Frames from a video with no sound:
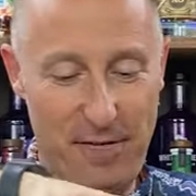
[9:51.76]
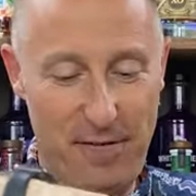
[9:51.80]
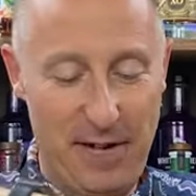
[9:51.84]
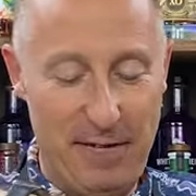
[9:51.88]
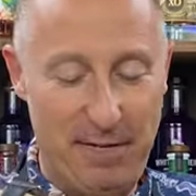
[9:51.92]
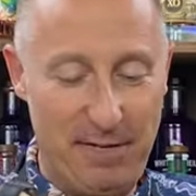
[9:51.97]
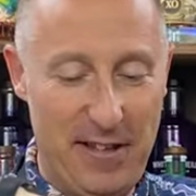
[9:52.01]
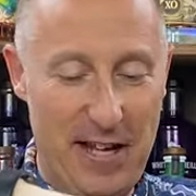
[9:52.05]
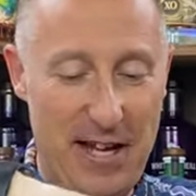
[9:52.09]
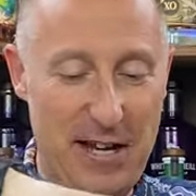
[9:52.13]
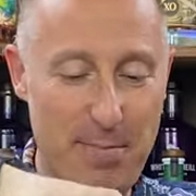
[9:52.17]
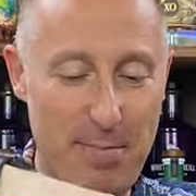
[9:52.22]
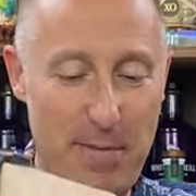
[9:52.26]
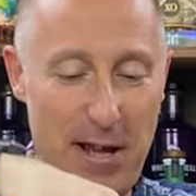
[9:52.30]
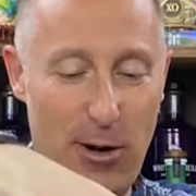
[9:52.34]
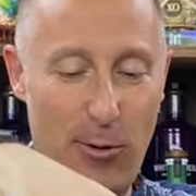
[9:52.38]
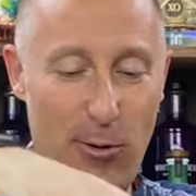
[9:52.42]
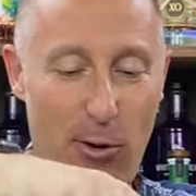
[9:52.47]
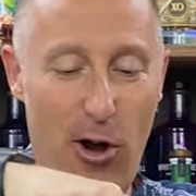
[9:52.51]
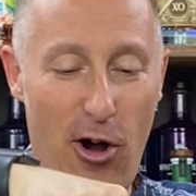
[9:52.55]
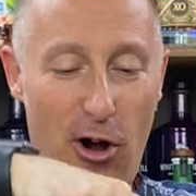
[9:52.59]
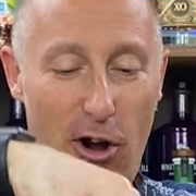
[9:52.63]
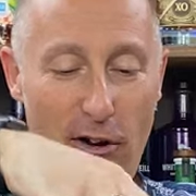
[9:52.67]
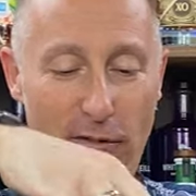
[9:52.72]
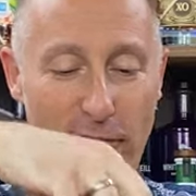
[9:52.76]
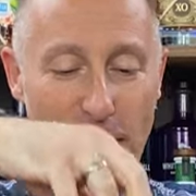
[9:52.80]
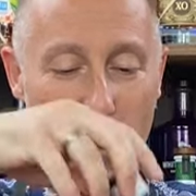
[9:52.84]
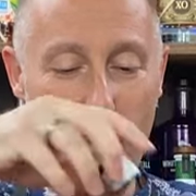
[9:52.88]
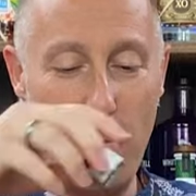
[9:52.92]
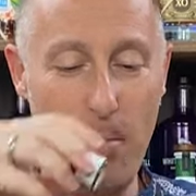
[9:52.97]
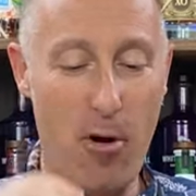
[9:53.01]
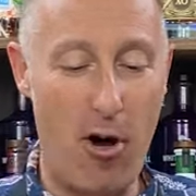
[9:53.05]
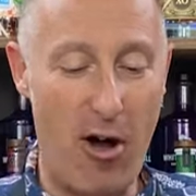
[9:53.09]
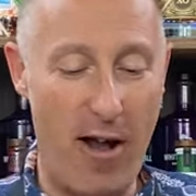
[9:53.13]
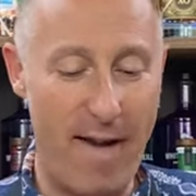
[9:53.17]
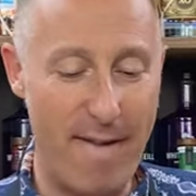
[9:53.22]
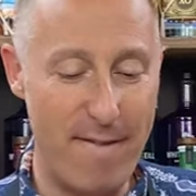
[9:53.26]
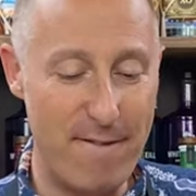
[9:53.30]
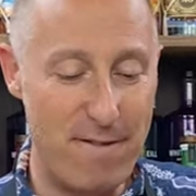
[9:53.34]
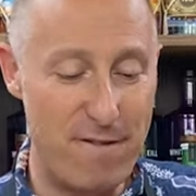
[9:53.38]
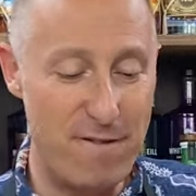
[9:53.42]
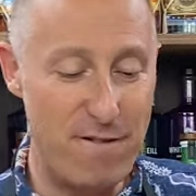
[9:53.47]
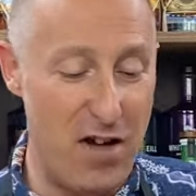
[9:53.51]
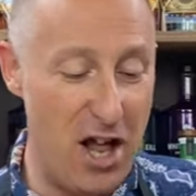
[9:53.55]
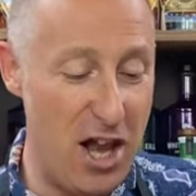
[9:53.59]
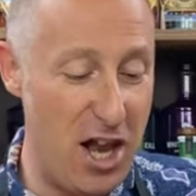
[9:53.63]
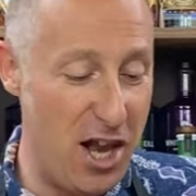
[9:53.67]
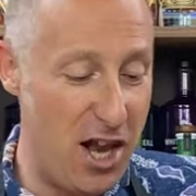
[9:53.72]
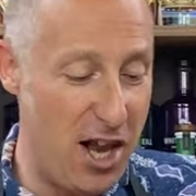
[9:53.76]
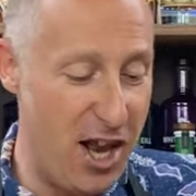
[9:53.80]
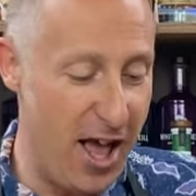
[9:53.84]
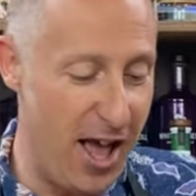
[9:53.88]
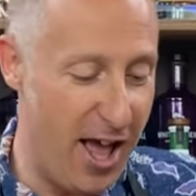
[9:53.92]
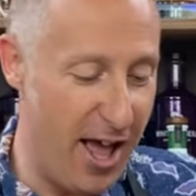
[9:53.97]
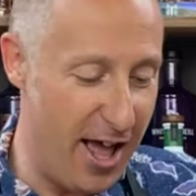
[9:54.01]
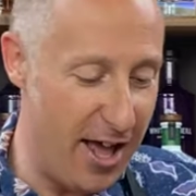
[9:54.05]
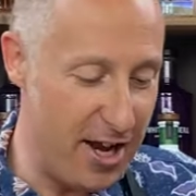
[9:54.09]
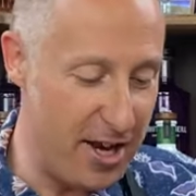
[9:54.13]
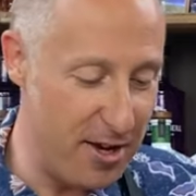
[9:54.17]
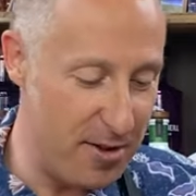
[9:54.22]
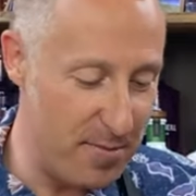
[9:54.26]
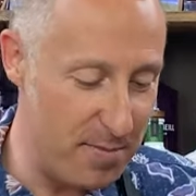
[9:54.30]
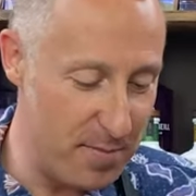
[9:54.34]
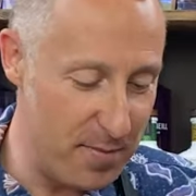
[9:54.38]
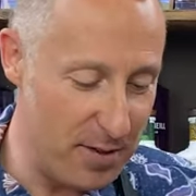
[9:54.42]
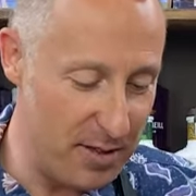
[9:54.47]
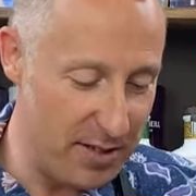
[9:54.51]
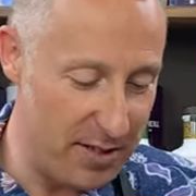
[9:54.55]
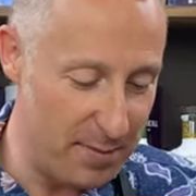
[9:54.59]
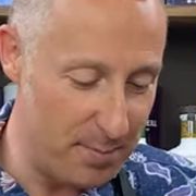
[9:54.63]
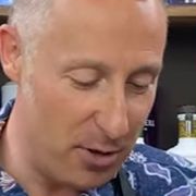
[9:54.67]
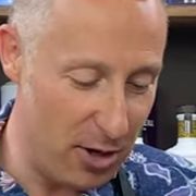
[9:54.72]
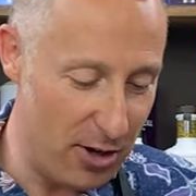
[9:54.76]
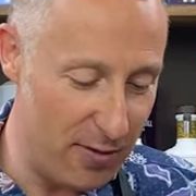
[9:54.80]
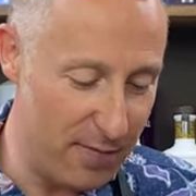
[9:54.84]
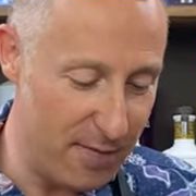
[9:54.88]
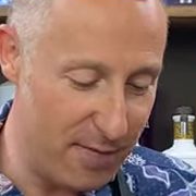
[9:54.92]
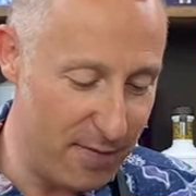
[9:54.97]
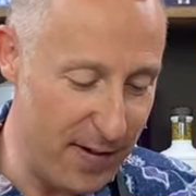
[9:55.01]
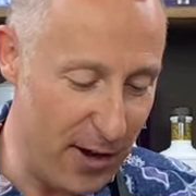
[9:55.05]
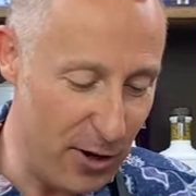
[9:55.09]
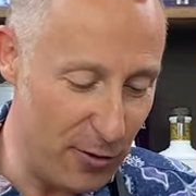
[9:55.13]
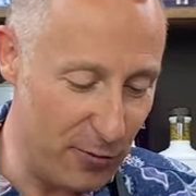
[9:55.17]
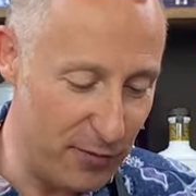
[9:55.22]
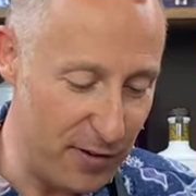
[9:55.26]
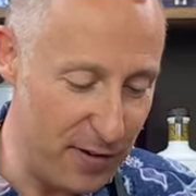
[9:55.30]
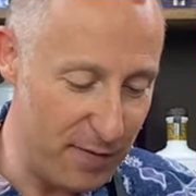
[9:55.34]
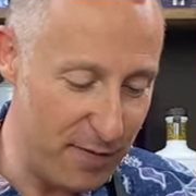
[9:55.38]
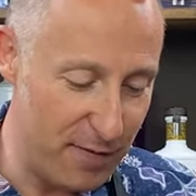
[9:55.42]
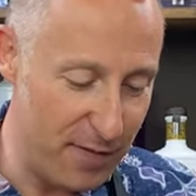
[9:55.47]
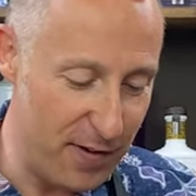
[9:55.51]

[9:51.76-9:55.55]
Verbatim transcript: 15 mil of my falernum, my velvet